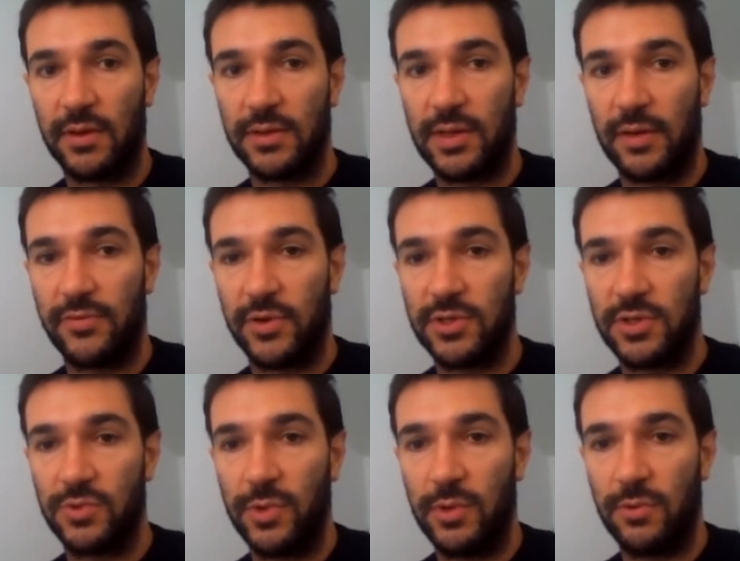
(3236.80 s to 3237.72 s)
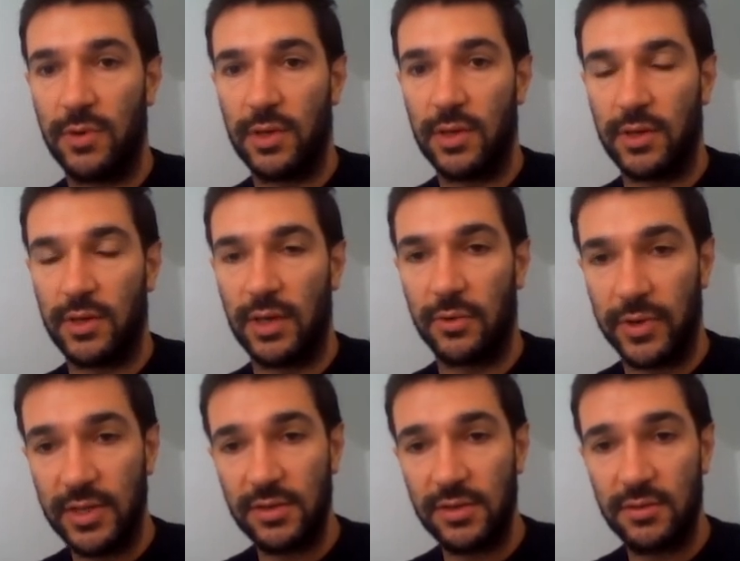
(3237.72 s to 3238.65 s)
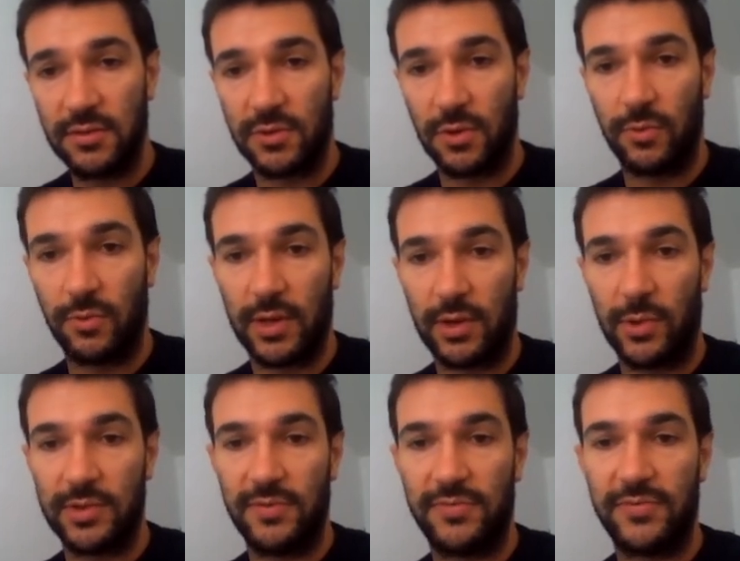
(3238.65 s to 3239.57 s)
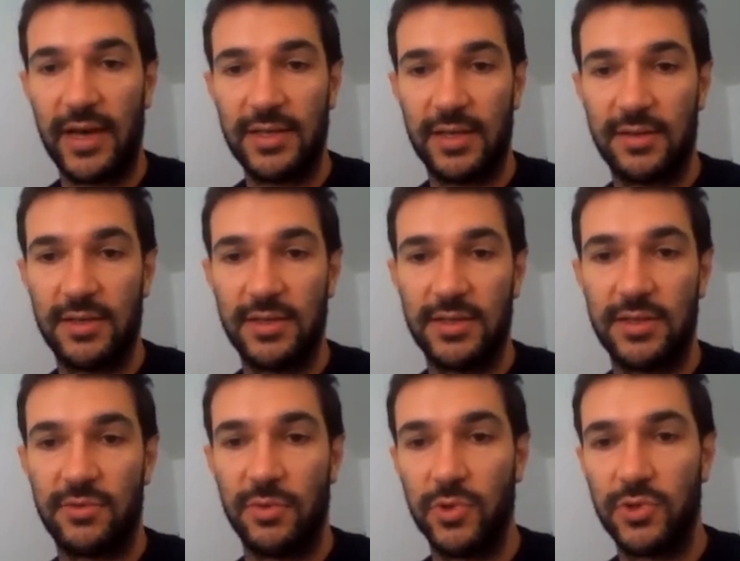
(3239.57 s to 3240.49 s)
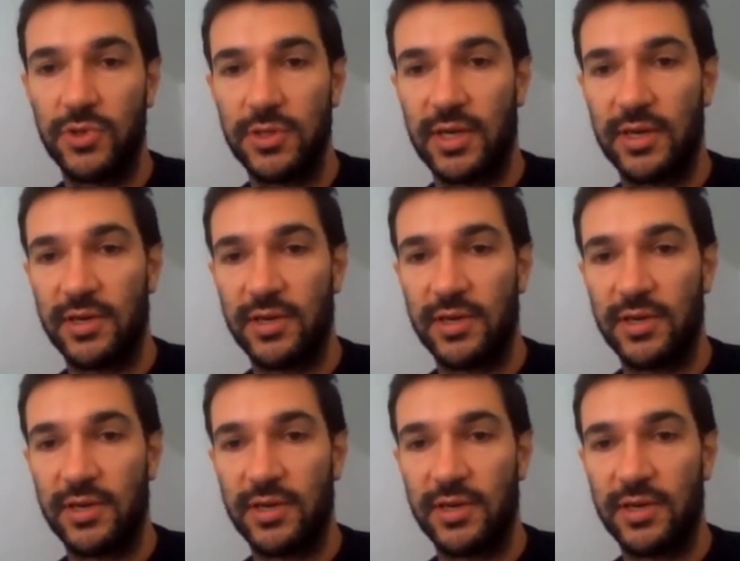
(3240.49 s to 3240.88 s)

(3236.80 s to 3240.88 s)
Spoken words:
divergence will increase. So quantifying that these distributions are